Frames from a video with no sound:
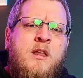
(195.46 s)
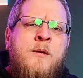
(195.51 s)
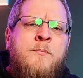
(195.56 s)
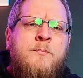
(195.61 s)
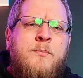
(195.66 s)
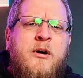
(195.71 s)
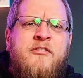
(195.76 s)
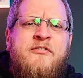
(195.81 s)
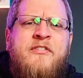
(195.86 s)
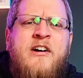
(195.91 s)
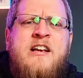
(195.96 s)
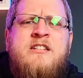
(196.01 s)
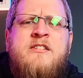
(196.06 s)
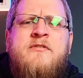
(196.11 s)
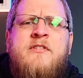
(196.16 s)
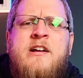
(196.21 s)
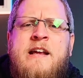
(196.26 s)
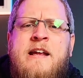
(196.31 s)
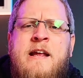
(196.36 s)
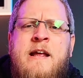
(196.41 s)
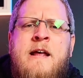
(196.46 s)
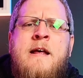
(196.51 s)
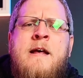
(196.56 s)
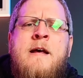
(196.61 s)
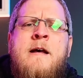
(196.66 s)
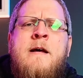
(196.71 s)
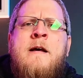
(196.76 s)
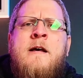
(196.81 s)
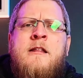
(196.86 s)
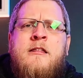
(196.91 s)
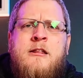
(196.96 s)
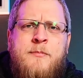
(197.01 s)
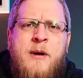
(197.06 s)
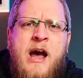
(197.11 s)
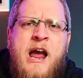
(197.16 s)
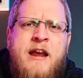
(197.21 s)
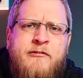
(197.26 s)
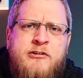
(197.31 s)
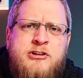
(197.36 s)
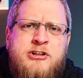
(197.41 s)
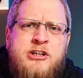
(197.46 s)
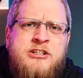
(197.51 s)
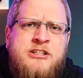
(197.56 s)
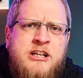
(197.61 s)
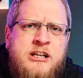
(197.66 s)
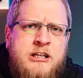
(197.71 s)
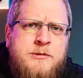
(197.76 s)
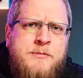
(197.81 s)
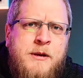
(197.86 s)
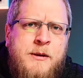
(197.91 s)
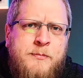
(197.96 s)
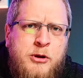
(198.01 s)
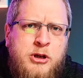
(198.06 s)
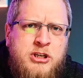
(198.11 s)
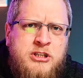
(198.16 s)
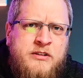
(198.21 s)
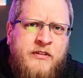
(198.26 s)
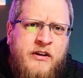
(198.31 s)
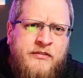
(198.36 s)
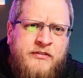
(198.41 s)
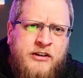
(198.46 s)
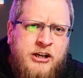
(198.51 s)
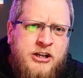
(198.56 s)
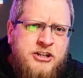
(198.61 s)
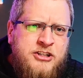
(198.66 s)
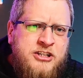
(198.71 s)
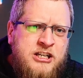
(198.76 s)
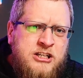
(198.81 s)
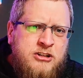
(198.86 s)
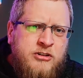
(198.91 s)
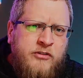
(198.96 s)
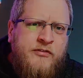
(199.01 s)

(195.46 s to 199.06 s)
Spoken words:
But effectively, the behaviour is considered to be abusive if it consists of